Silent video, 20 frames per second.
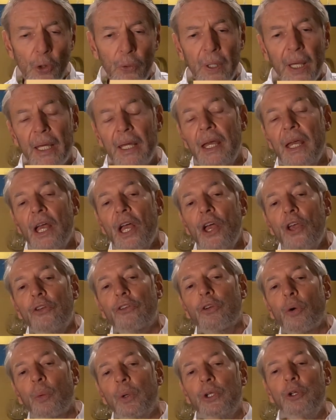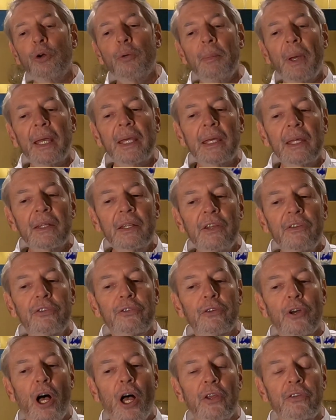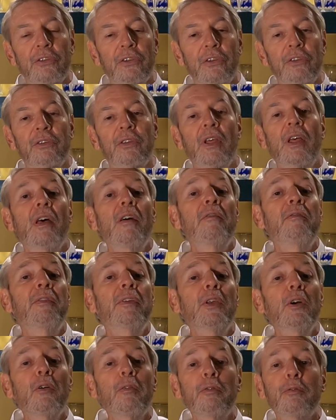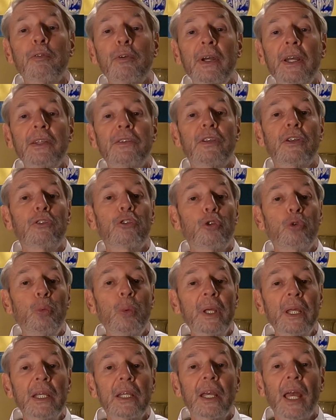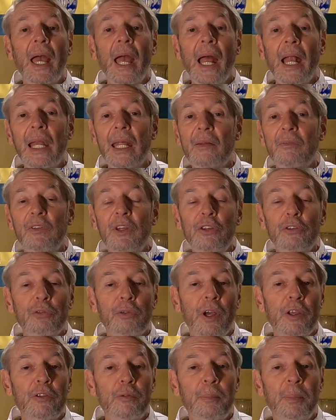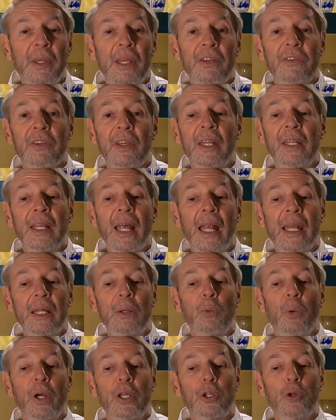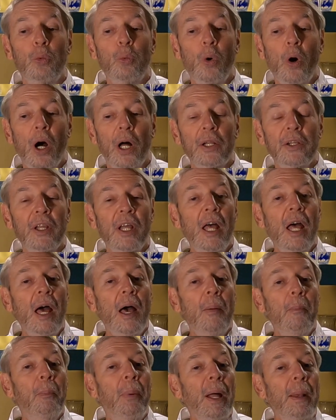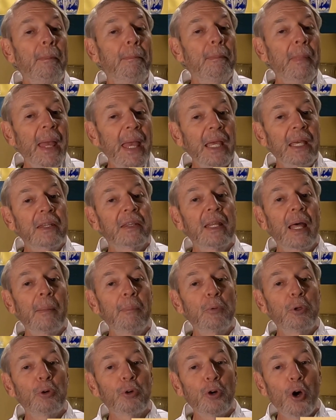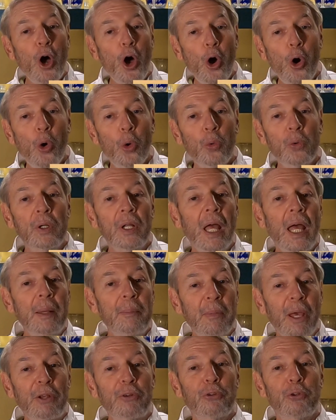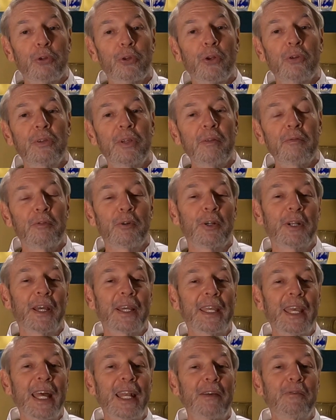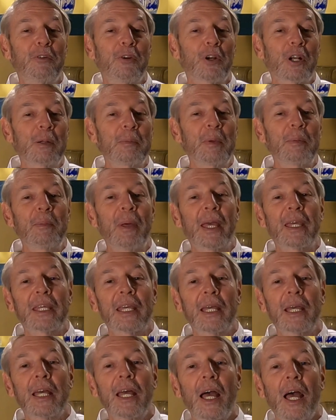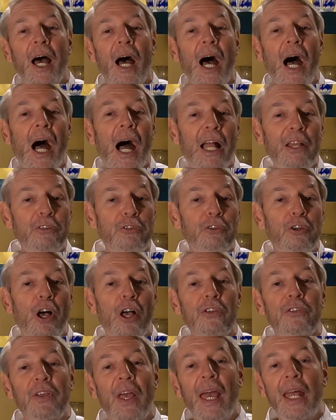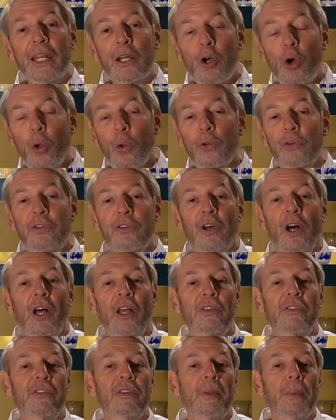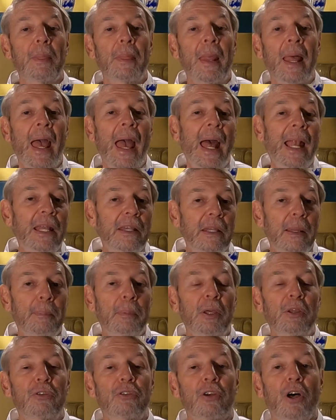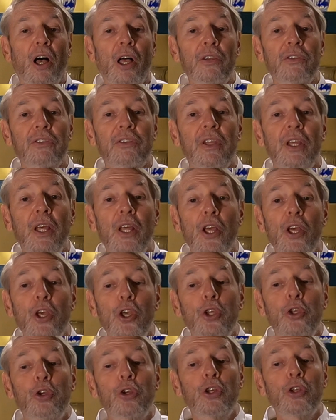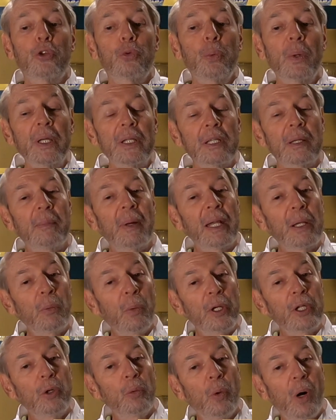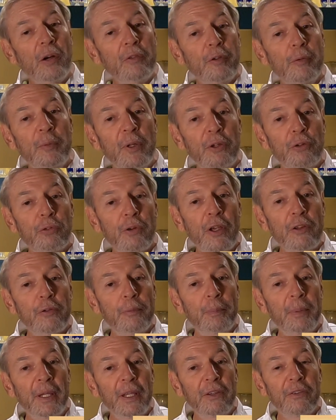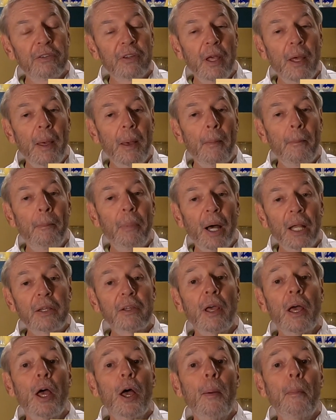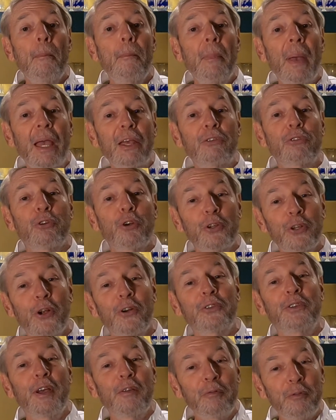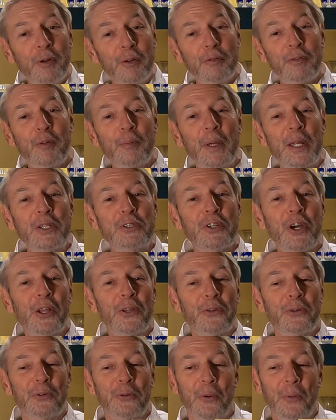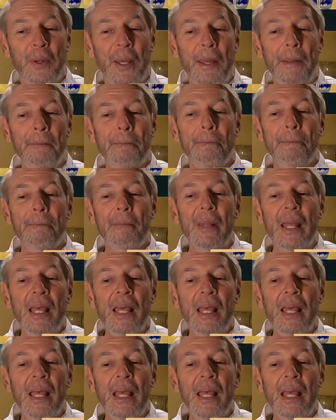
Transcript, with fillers: Okay, so when you're making these sauces, feel free to tweak any of these recipes in any way you want, but make them your own and make sure they're different. Again, if you're gonna be making a hot sauce and a cold sauce and a dipping sauce, you can tweak them any way you want from these recipes, but make sure they're different from each other, okay?